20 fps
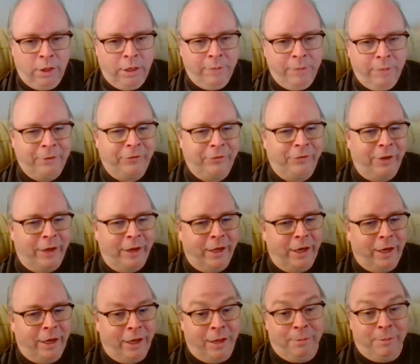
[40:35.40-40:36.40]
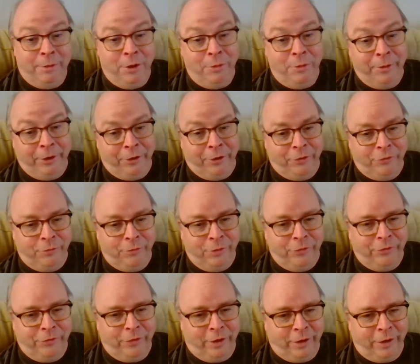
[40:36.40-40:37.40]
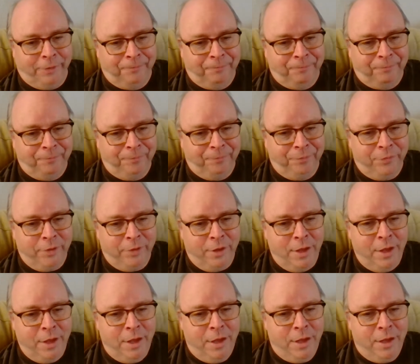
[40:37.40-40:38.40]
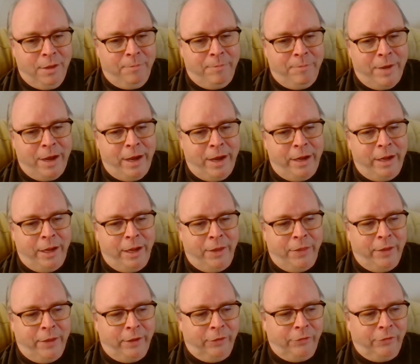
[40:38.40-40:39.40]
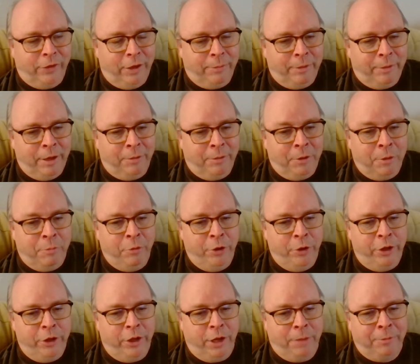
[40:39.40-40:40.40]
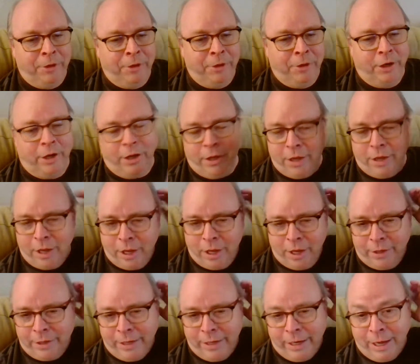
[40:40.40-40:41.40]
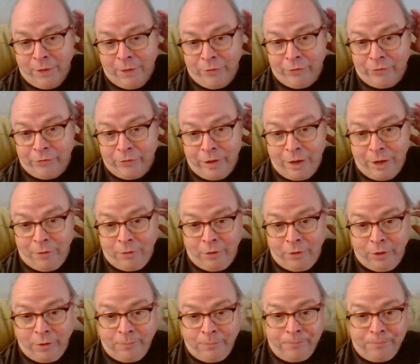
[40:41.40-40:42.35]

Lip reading: Give me a second. I got to blow my nose. 1 second. My thing is getting me. I'm gonna take out the sound.